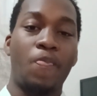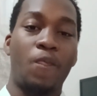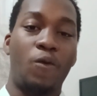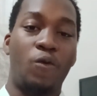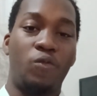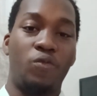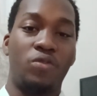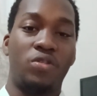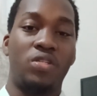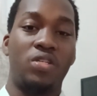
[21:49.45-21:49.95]
you
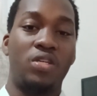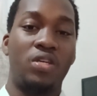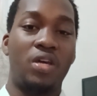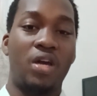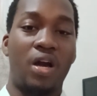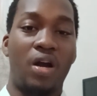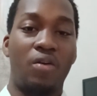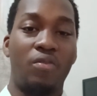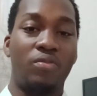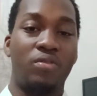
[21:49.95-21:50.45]
will see
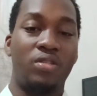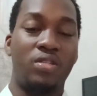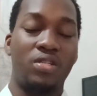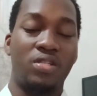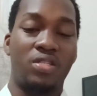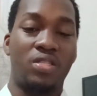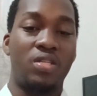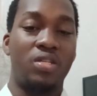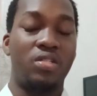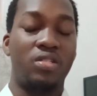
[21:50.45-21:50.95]
how these
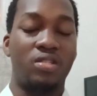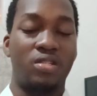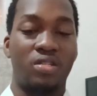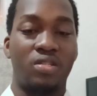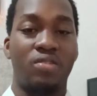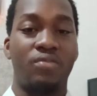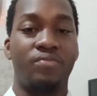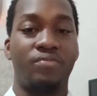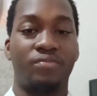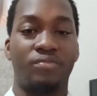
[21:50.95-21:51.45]
things
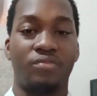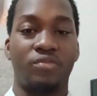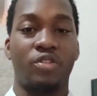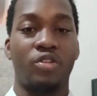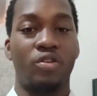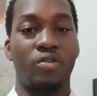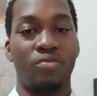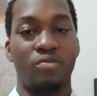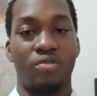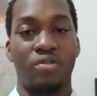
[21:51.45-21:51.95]

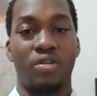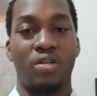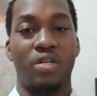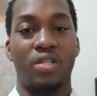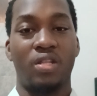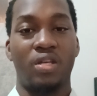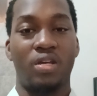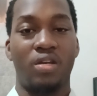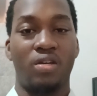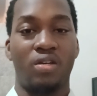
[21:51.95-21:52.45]
come
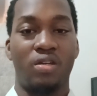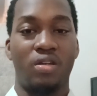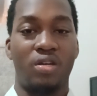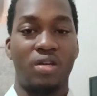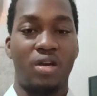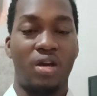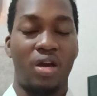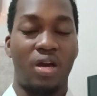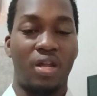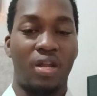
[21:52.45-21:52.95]
together
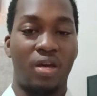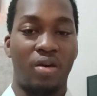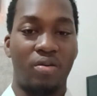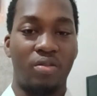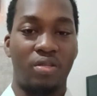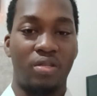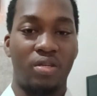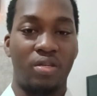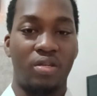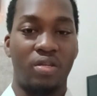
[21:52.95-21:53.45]
and how
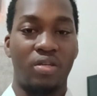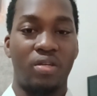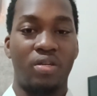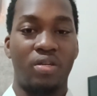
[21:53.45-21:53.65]
they